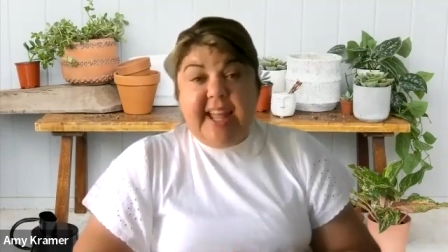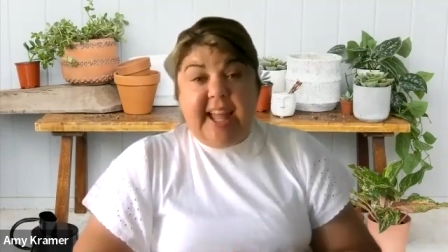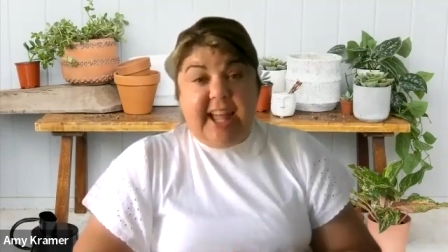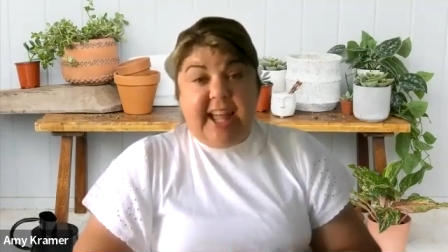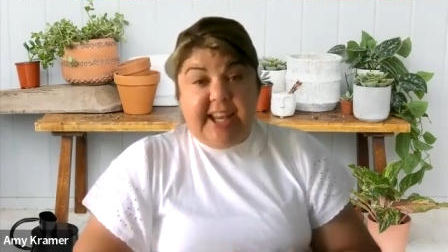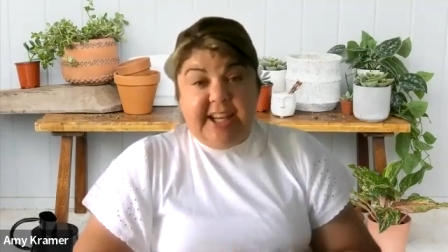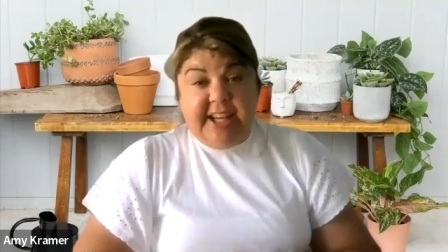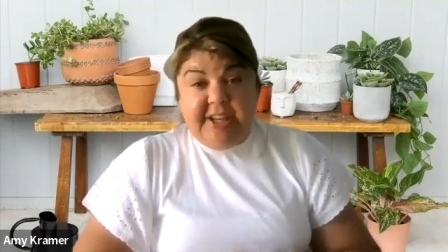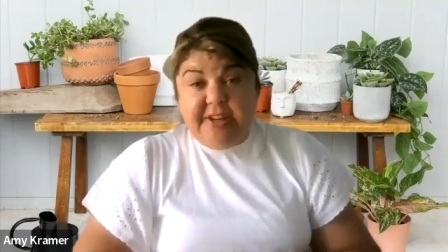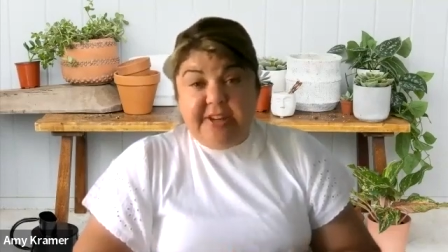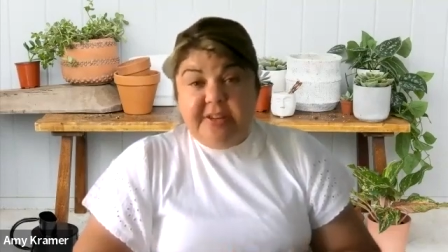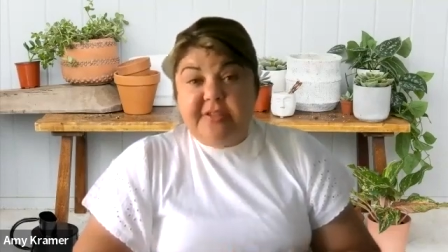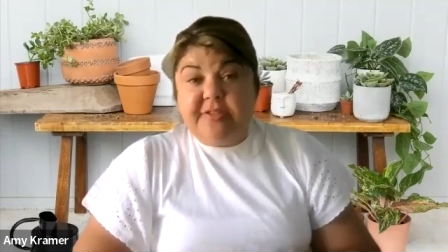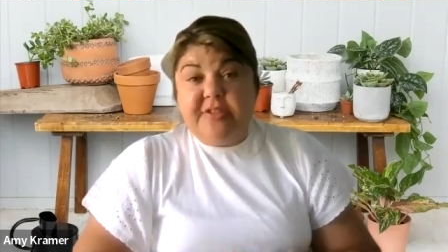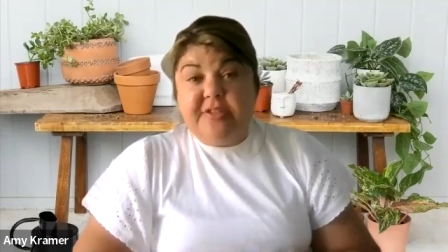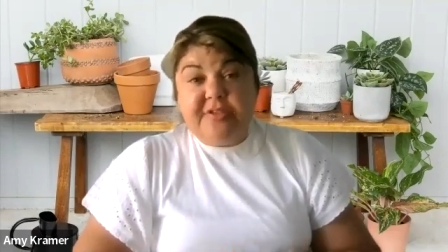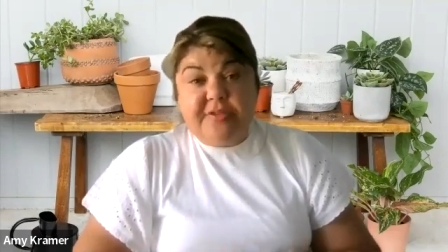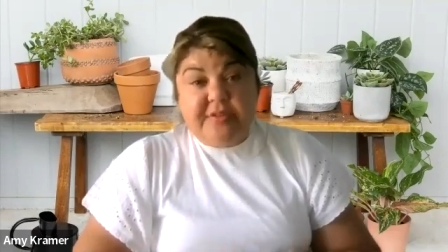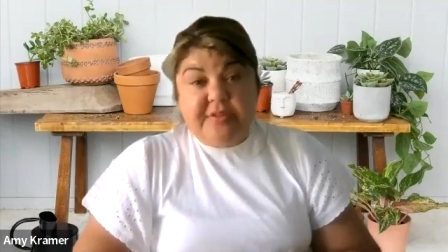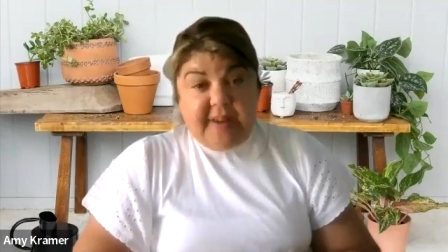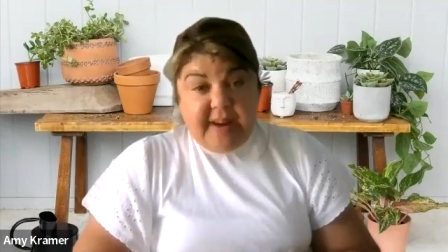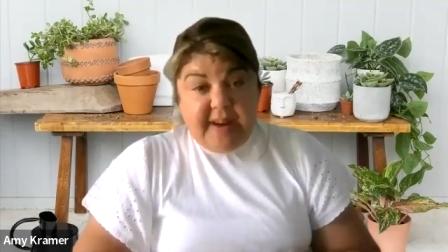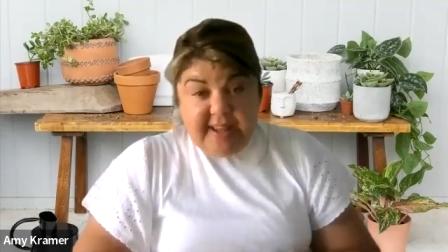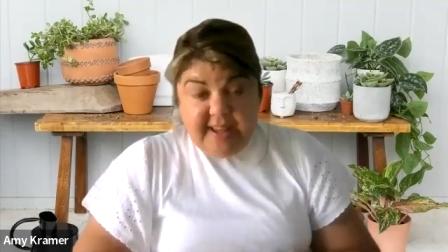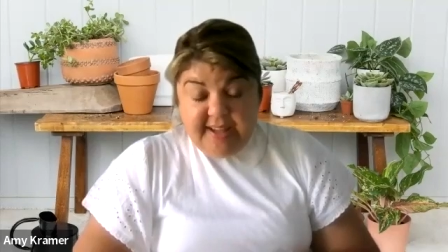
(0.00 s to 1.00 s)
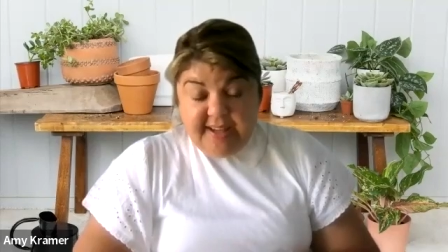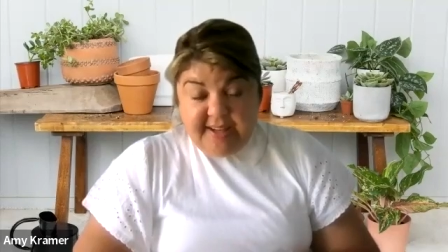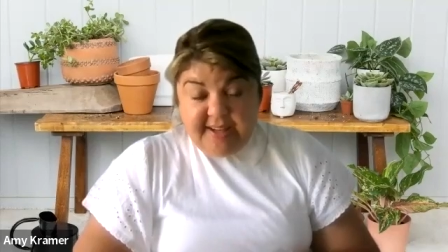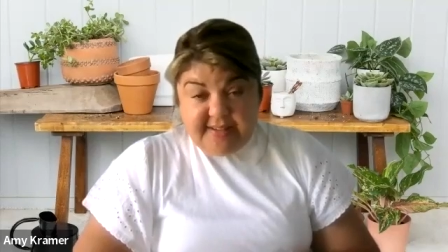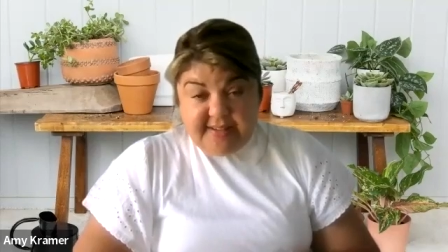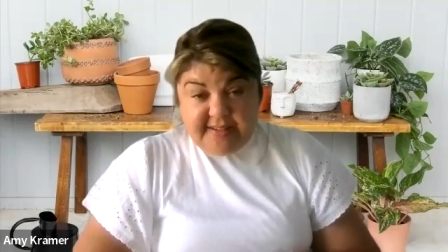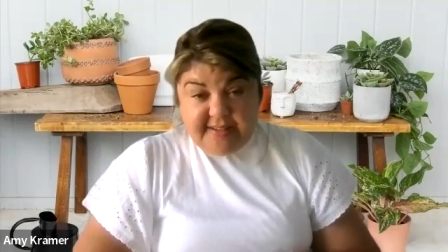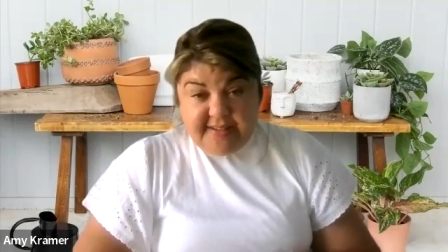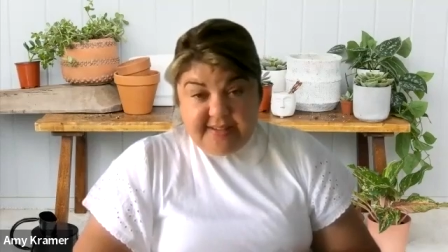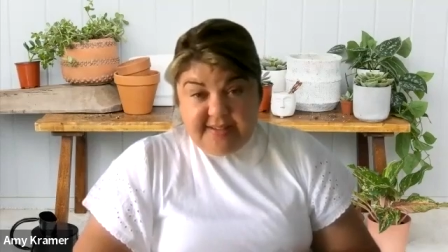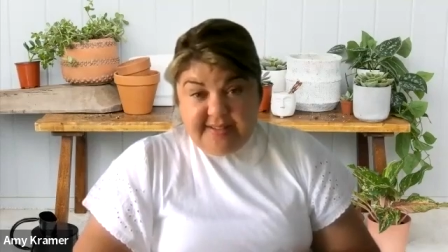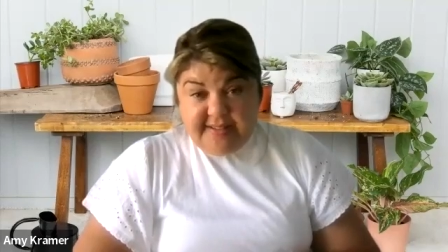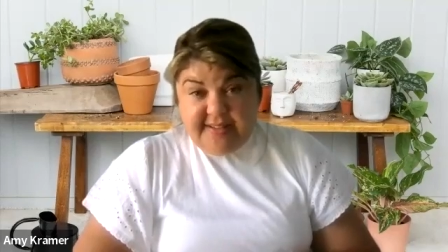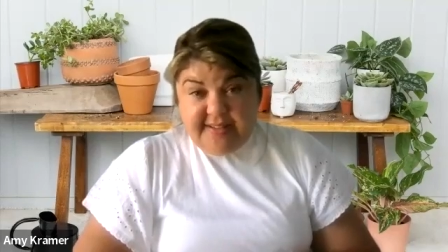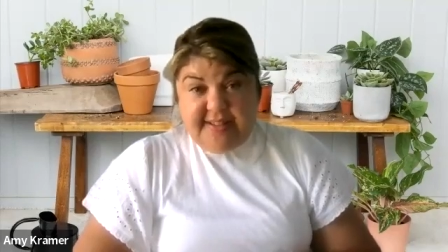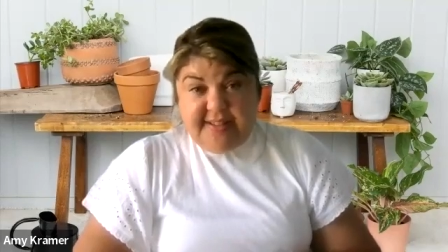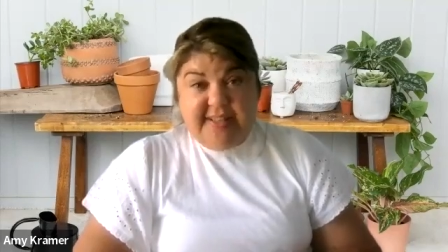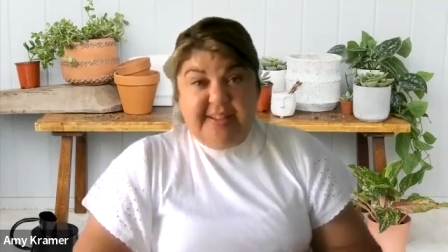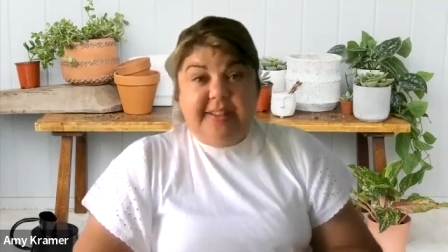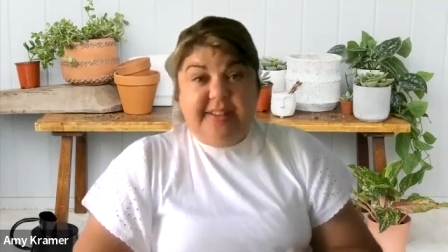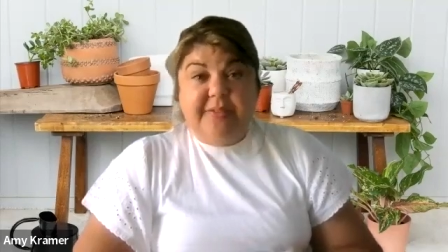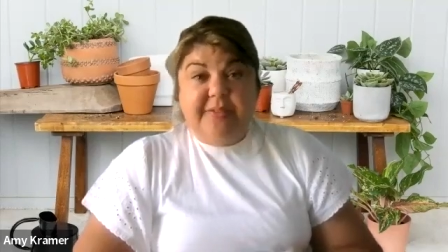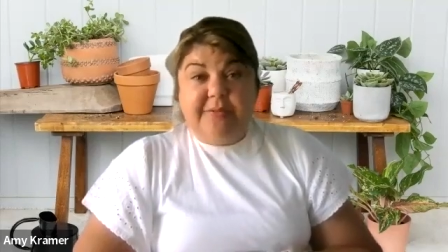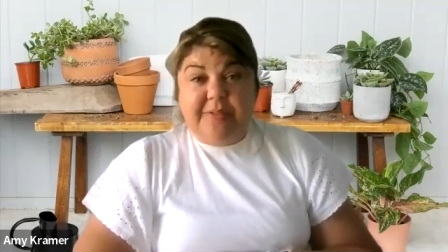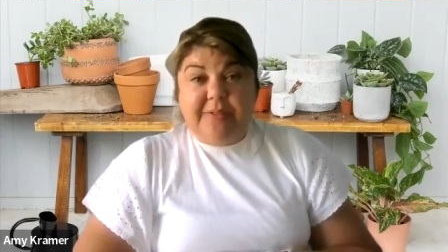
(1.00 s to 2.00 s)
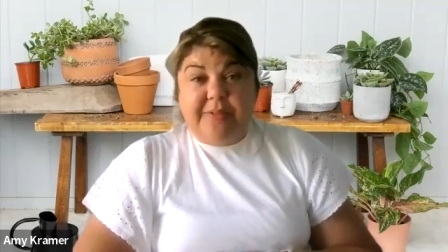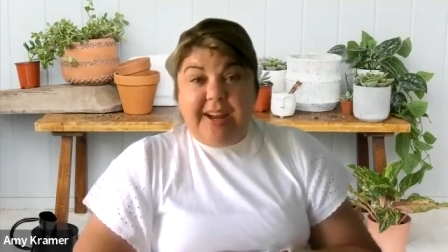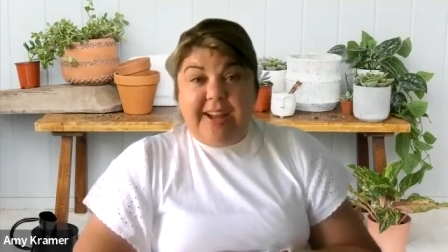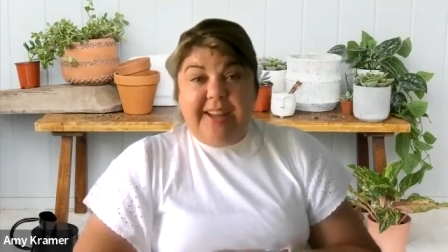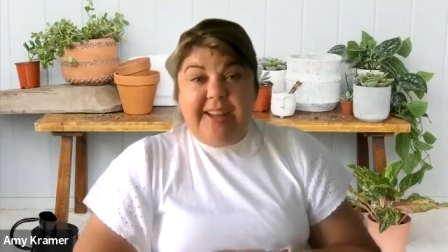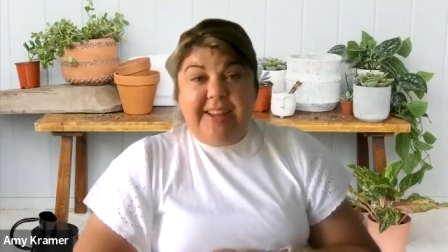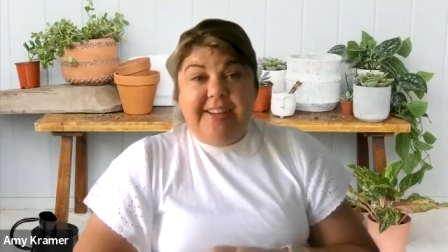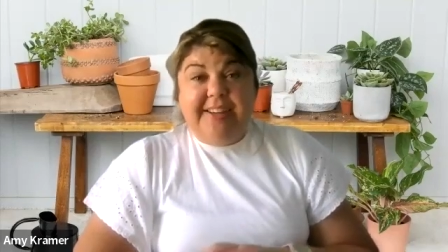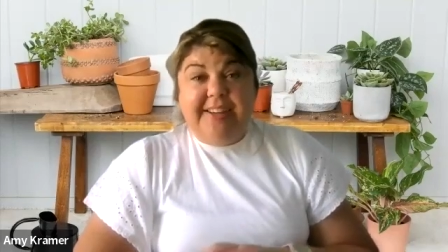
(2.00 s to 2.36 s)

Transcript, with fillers: and you're drained right?